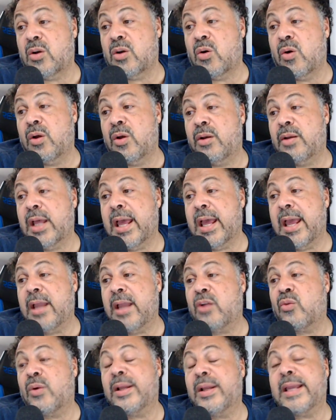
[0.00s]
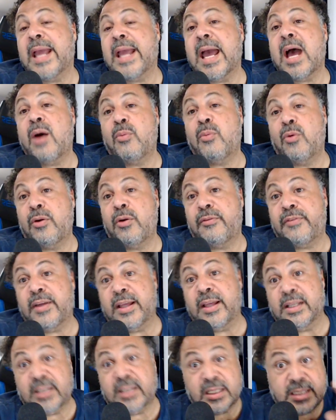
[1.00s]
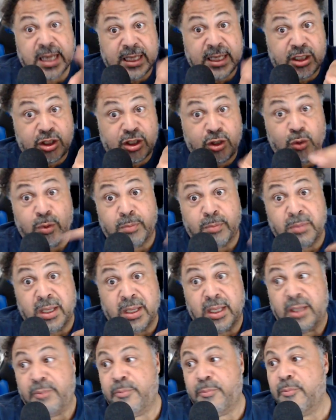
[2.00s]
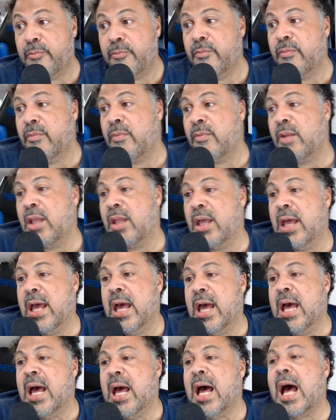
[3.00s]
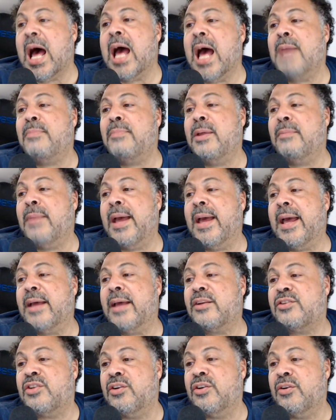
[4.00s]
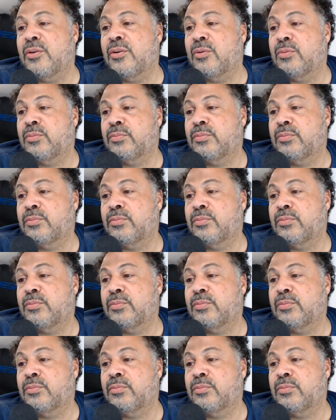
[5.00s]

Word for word: on angry Cowboy fans. That's you and me. I'd be mad too.